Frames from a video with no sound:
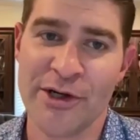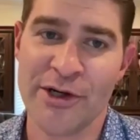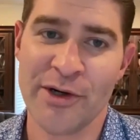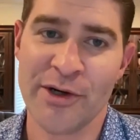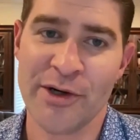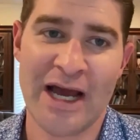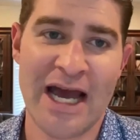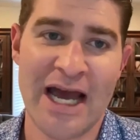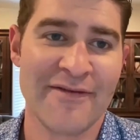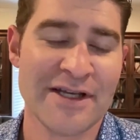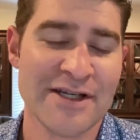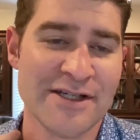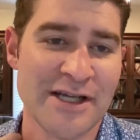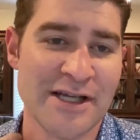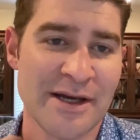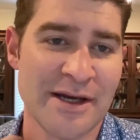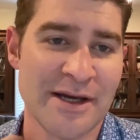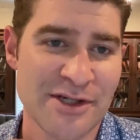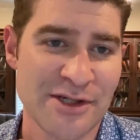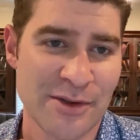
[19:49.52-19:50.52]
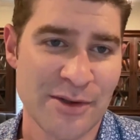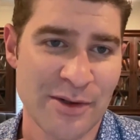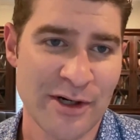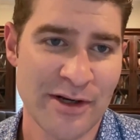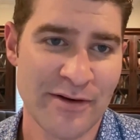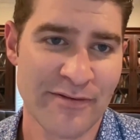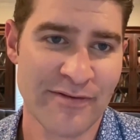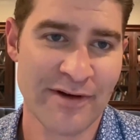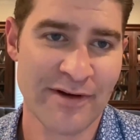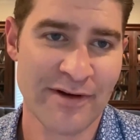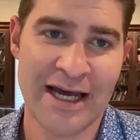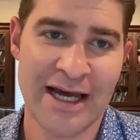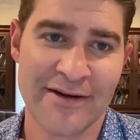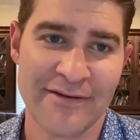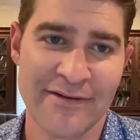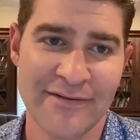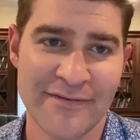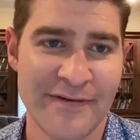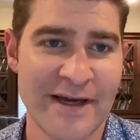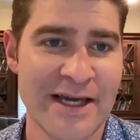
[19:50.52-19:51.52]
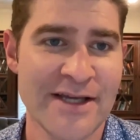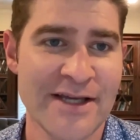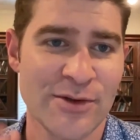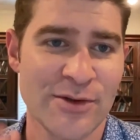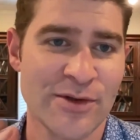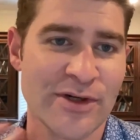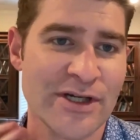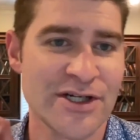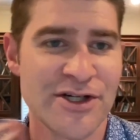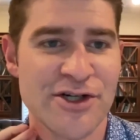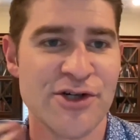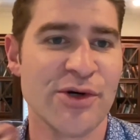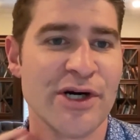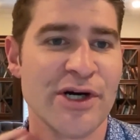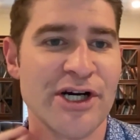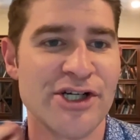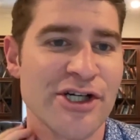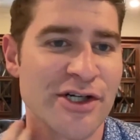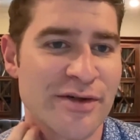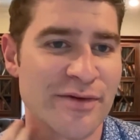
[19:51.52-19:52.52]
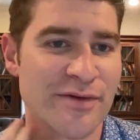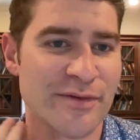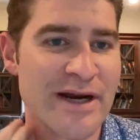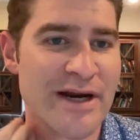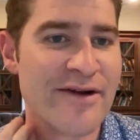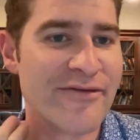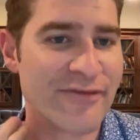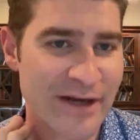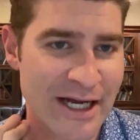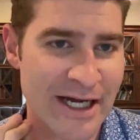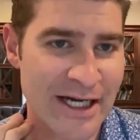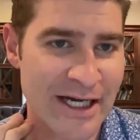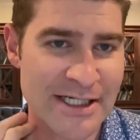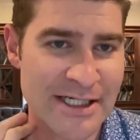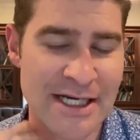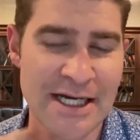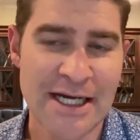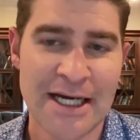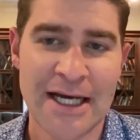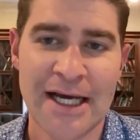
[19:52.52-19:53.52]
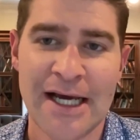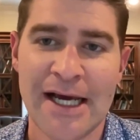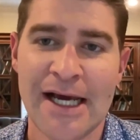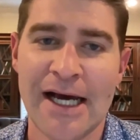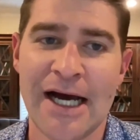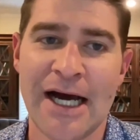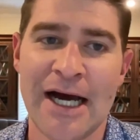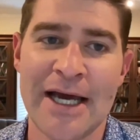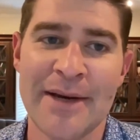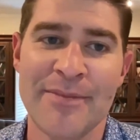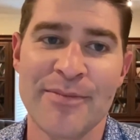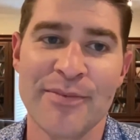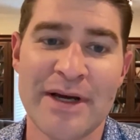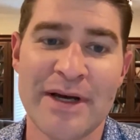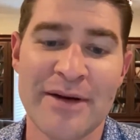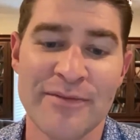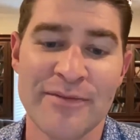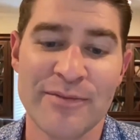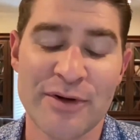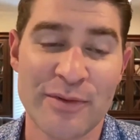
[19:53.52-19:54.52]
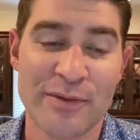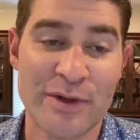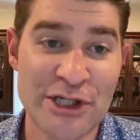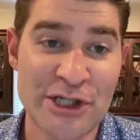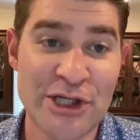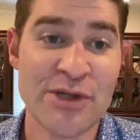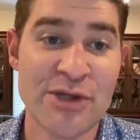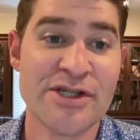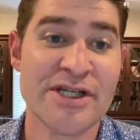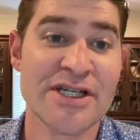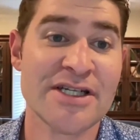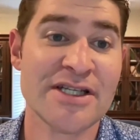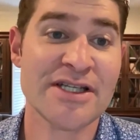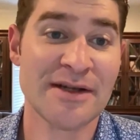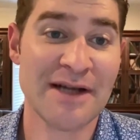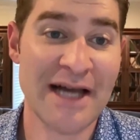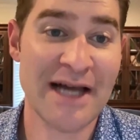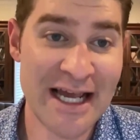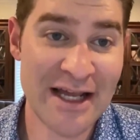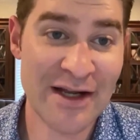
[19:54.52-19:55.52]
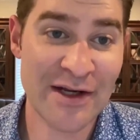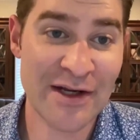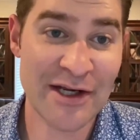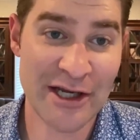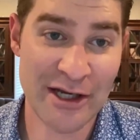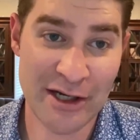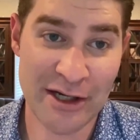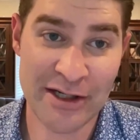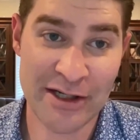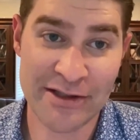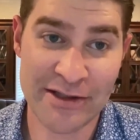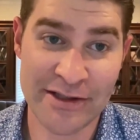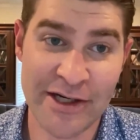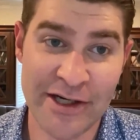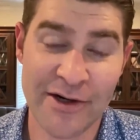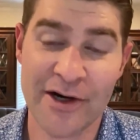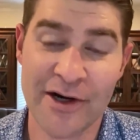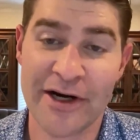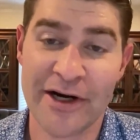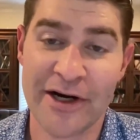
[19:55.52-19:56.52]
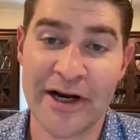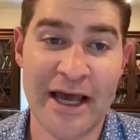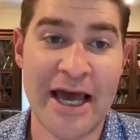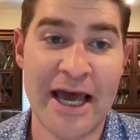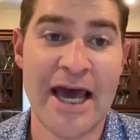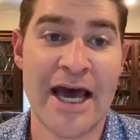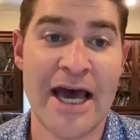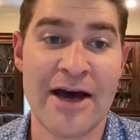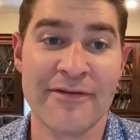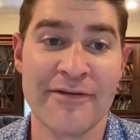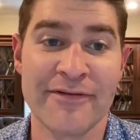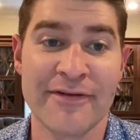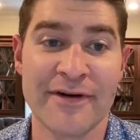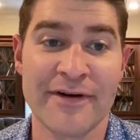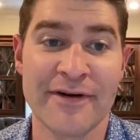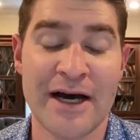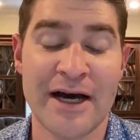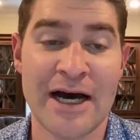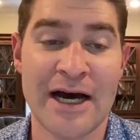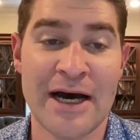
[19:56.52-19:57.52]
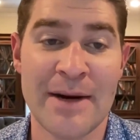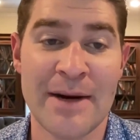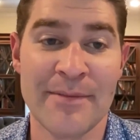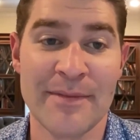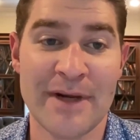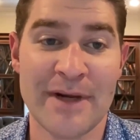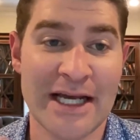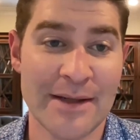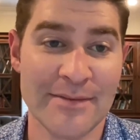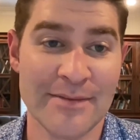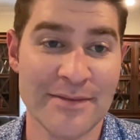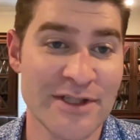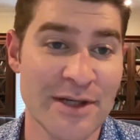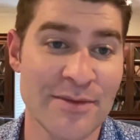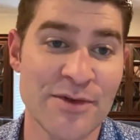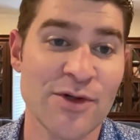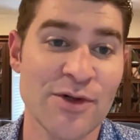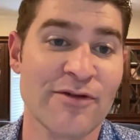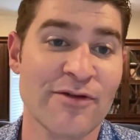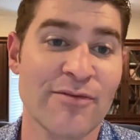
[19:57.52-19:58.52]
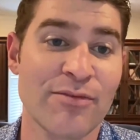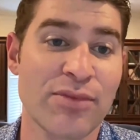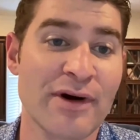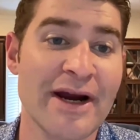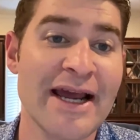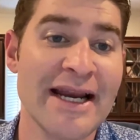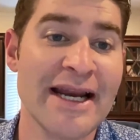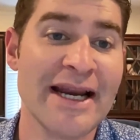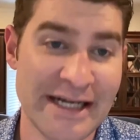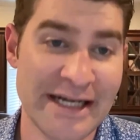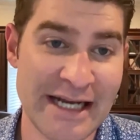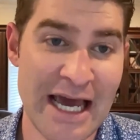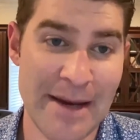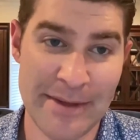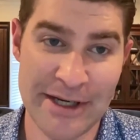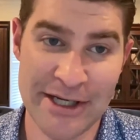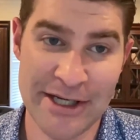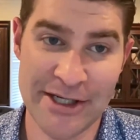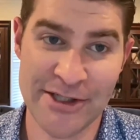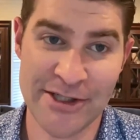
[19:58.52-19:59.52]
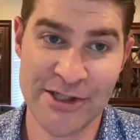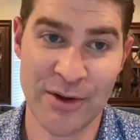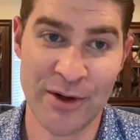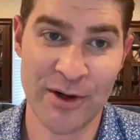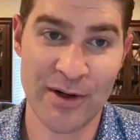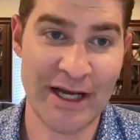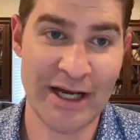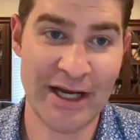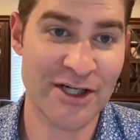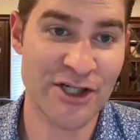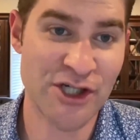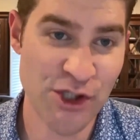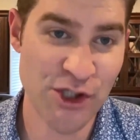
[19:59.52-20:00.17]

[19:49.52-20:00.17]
you're having some sort of like vasoconstriction reflex, it reduces the likelihood that you're going to have like some sort of brain damage or like a